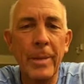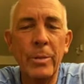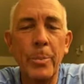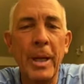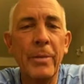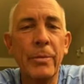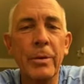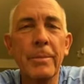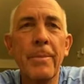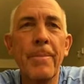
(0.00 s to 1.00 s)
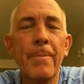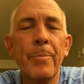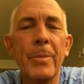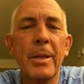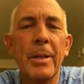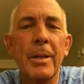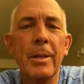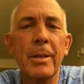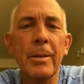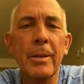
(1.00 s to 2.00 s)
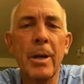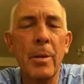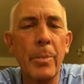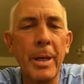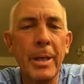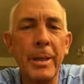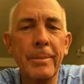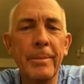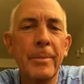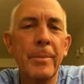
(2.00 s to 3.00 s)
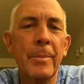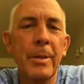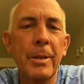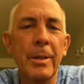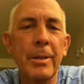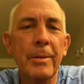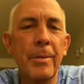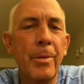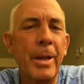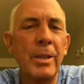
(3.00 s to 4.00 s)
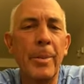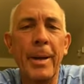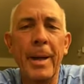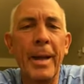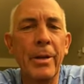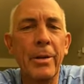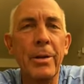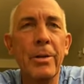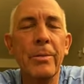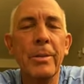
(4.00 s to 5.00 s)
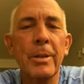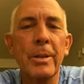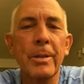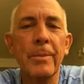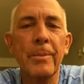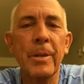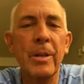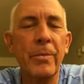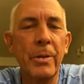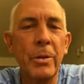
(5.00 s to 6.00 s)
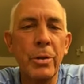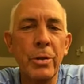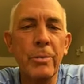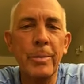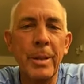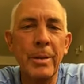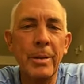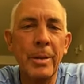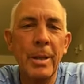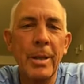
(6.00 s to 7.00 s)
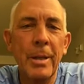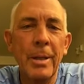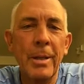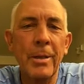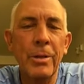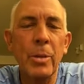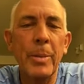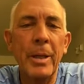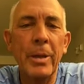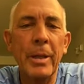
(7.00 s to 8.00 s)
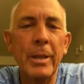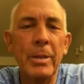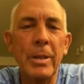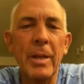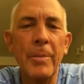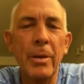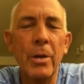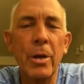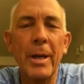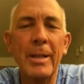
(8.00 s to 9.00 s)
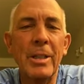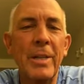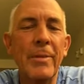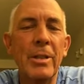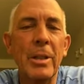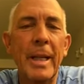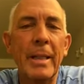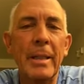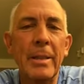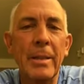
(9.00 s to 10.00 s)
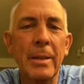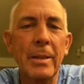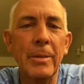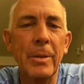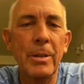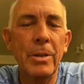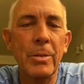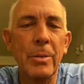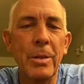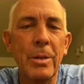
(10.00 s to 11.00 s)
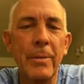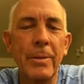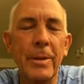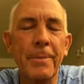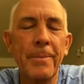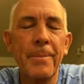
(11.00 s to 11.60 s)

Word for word: that's painful, uh, heartbreaking, uh, things that might anger you, uh, confuse you. I mean, there's so many things that have been going on just even just lately, uh, which which have uh,